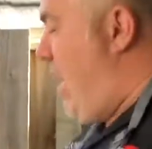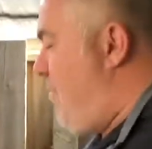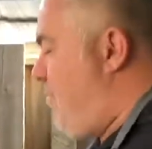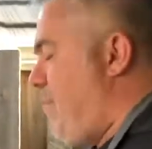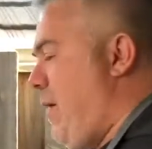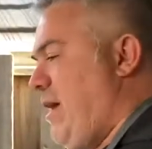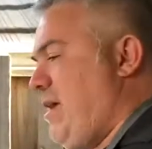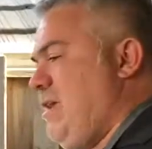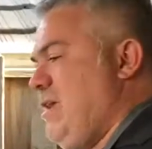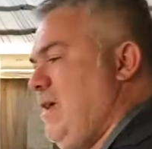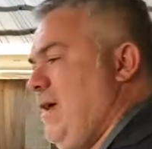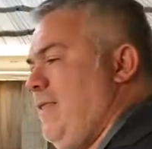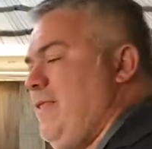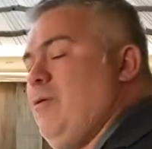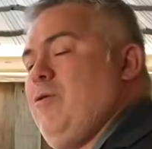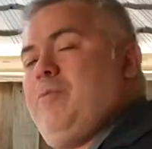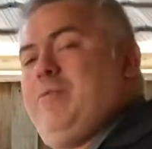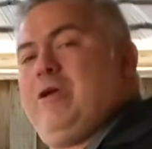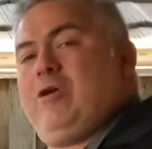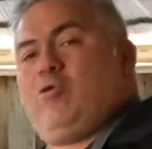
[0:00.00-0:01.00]
back here that
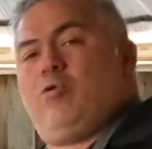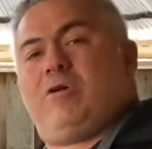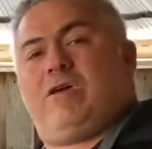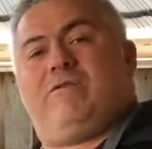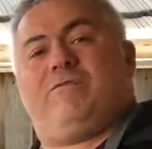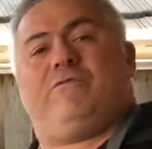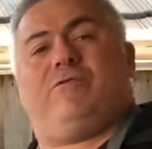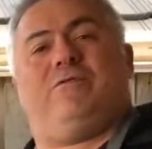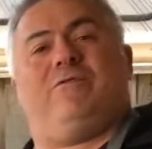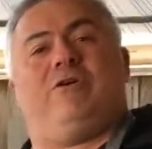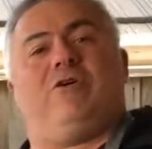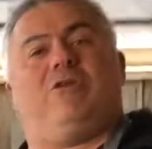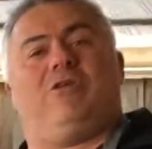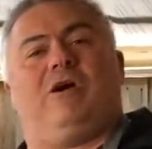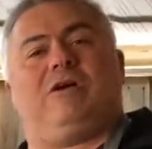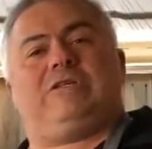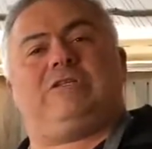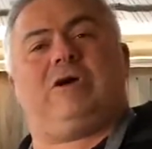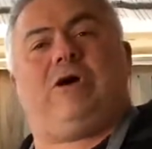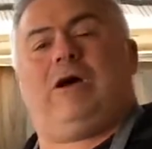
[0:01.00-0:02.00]
we've been cooking for a very
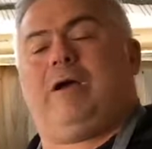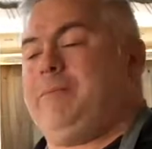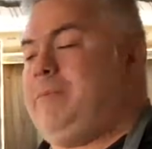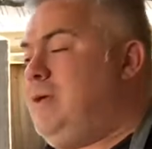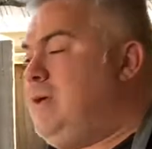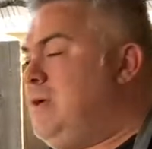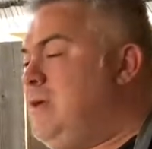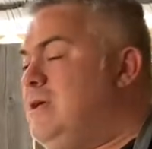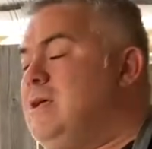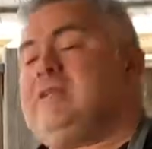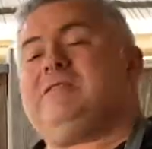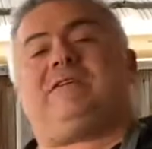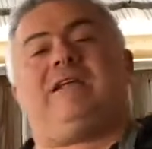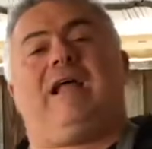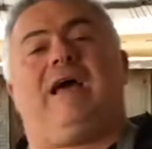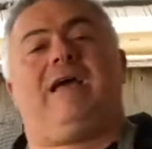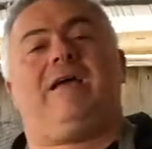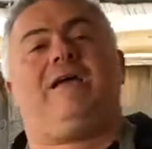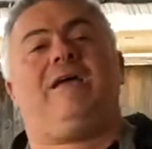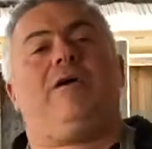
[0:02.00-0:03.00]
long time.
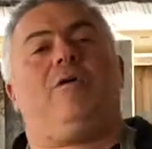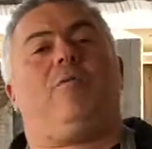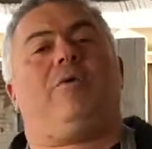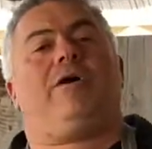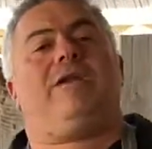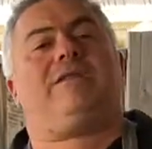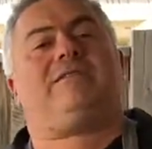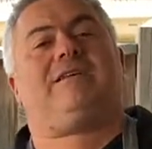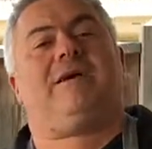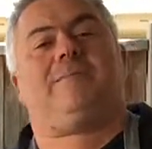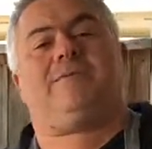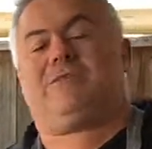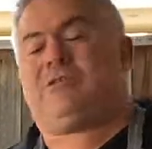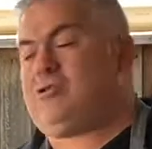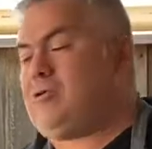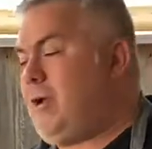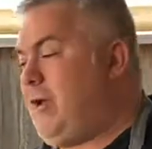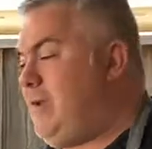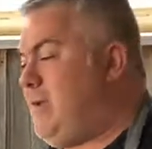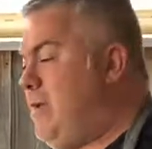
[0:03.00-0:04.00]
Today we're going to
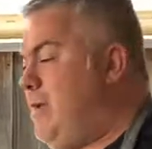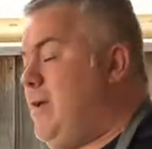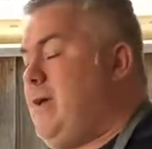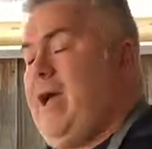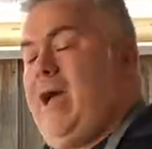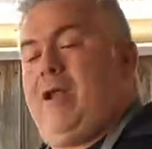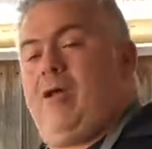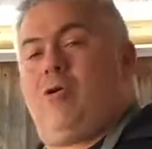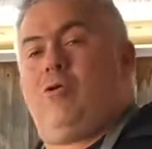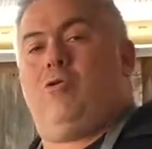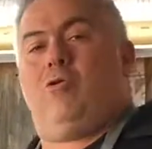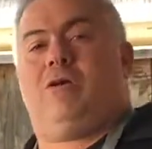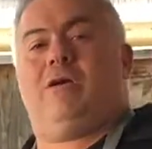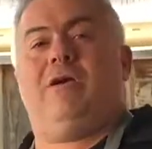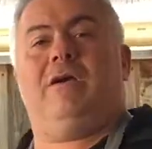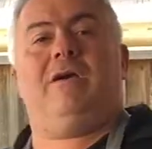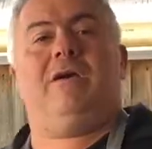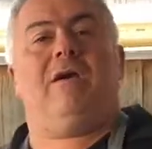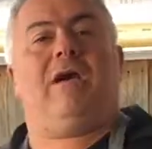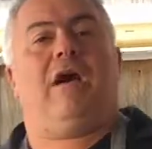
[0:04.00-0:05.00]
demonstrate how to cook
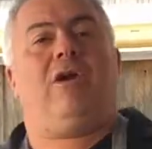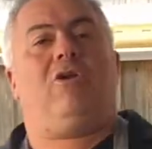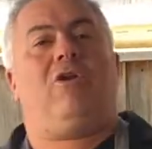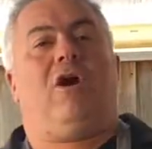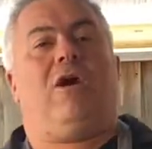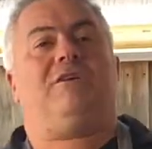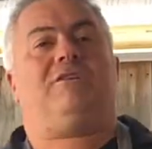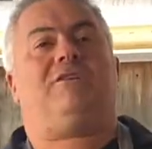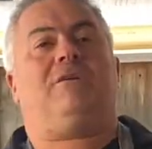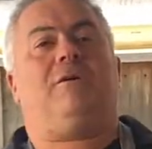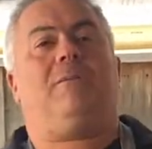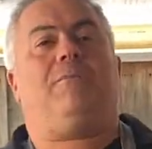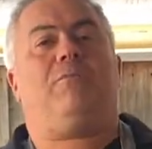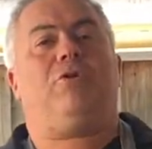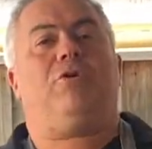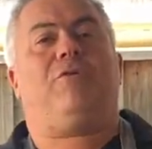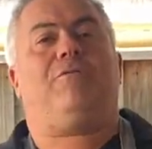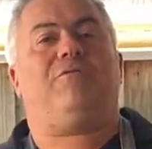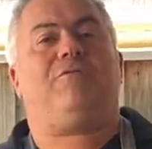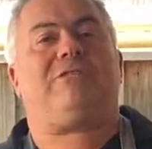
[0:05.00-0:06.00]
a nice
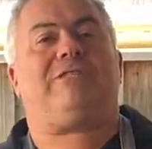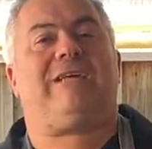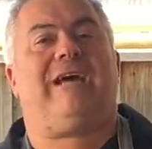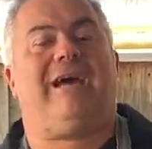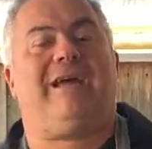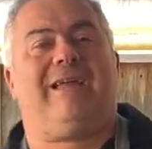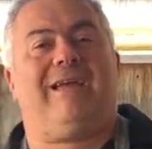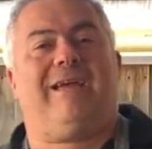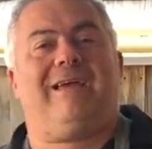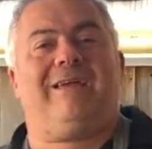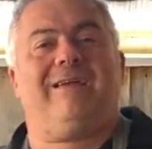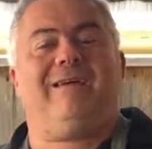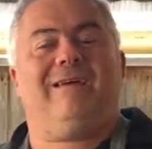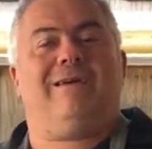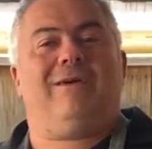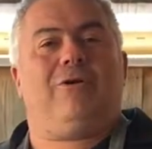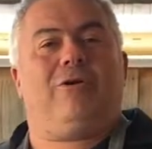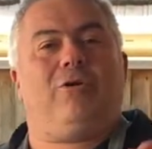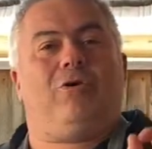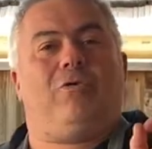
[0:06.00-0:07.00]
beautiful sardine
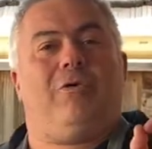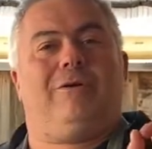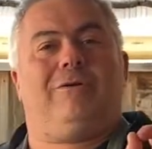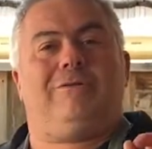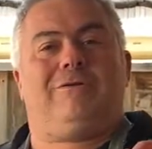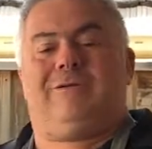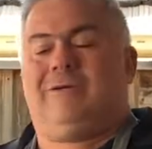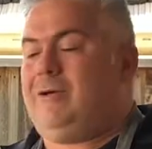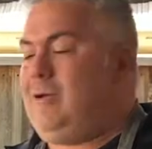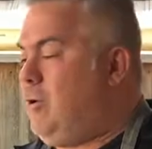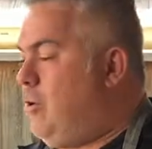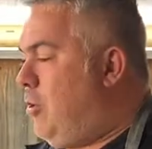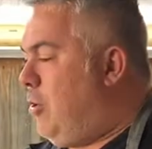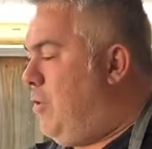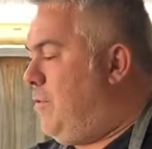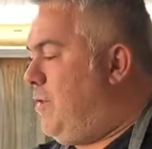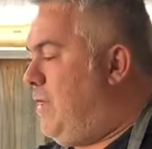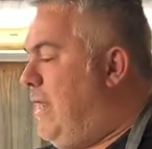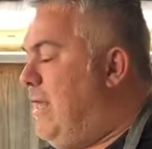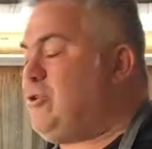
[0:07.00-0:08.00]
grilled on
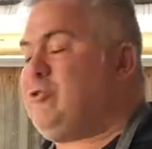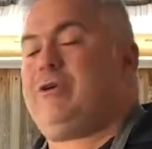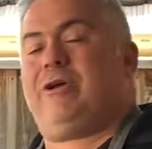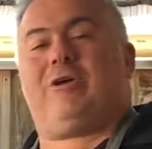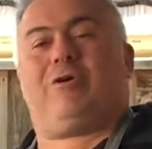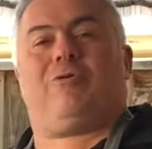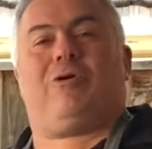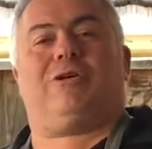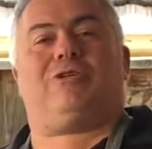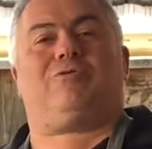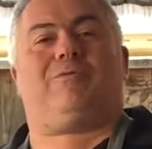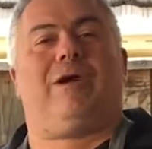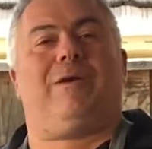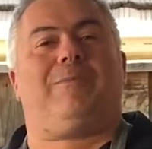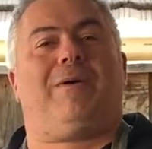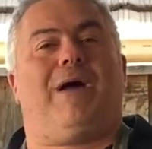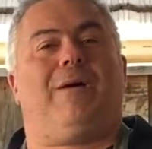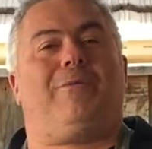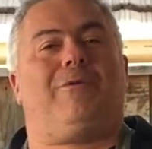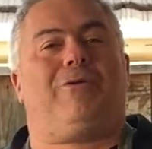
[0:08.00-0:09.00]
the electric Crossray
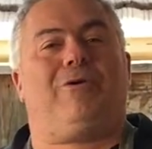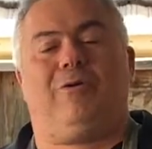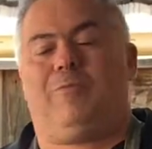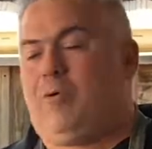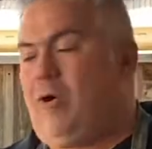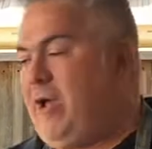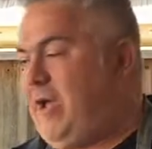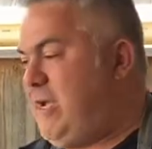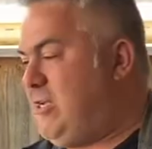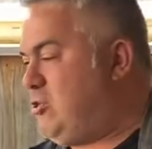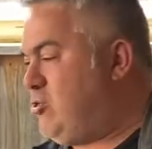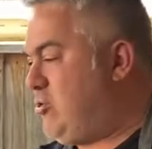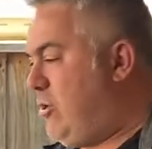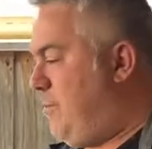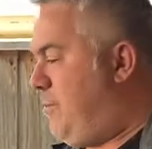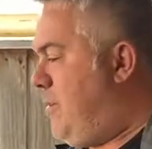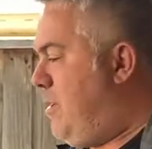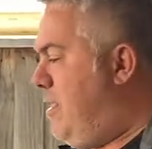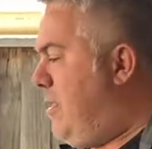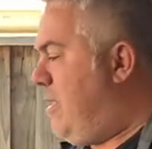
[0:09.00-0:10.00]
barbecue by Heatstrip.
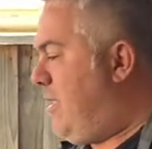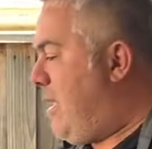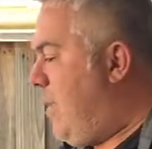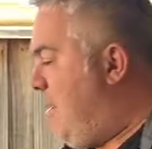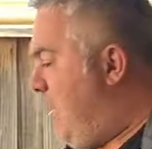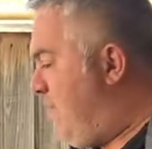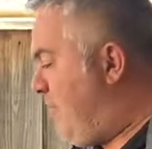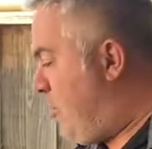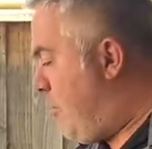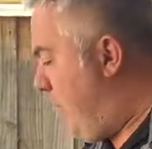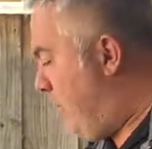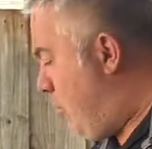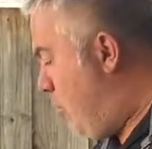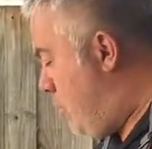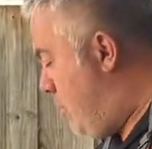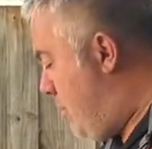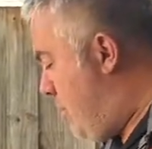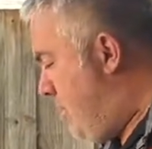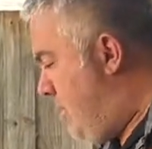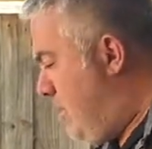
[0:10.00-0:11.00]
Come and have a quick look.
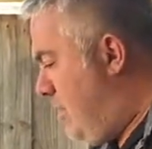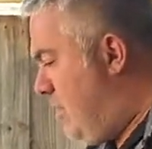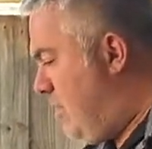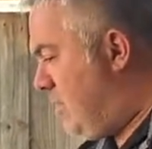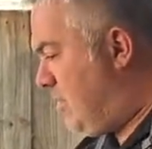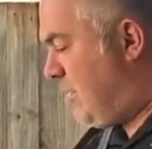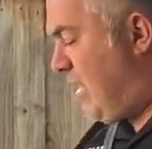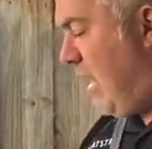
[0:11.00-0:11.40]
Come